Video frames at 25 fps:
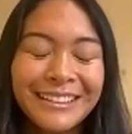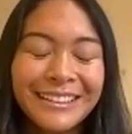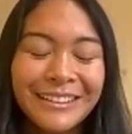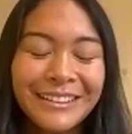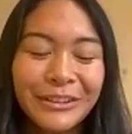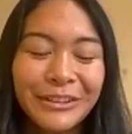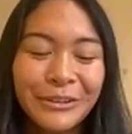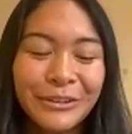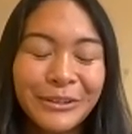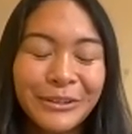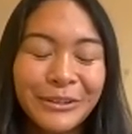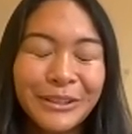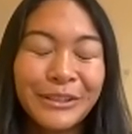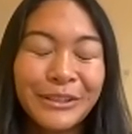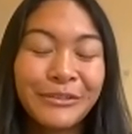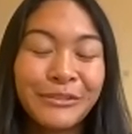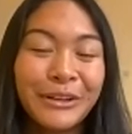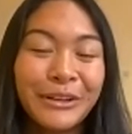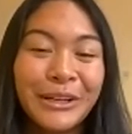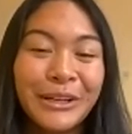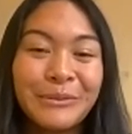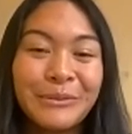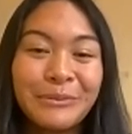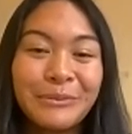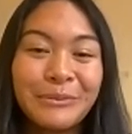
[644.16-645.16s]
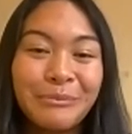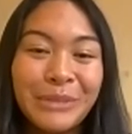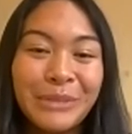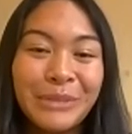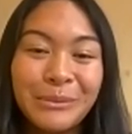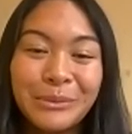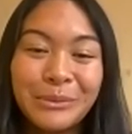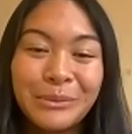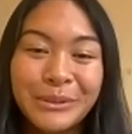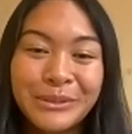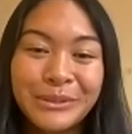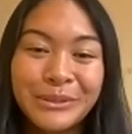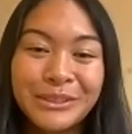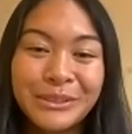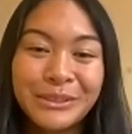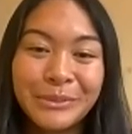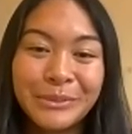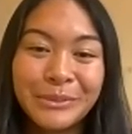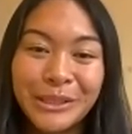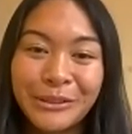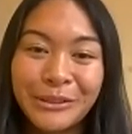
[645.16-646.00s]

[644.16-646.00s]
They're really fun people to be